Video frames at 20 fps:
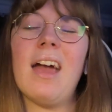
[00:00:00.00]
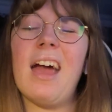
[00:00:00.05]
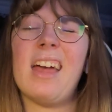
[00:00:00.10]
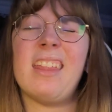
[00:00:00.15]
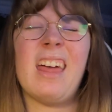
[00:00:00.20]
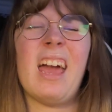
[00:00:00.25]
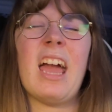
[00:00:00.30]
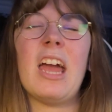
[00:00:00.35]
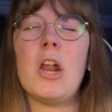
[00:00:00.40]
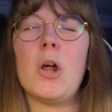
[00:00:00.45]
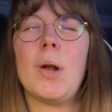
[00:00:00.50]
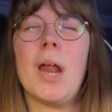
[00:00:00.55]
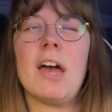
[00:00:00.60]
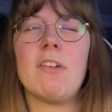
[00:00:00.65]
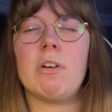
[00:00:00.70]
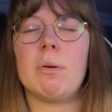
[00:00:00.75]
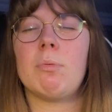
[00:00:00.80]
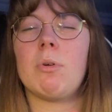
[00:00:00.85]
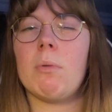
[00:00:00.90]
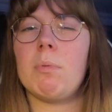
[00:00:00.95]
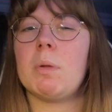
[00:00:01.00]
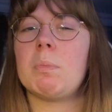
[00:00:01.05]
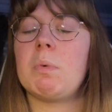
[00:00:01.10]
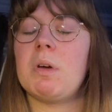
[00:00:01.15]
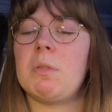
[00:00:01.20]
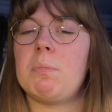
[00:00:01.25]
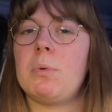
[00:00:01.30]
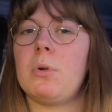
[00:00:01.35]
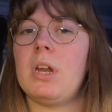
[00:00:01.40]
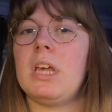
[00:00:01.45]
Like, I don't have a problem
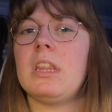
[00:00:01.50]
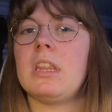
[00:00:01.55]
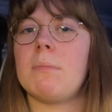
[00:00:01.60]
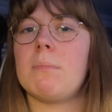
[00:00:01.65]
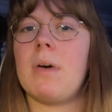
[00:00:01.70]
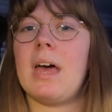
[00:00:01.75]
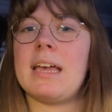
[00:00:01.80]
with putting them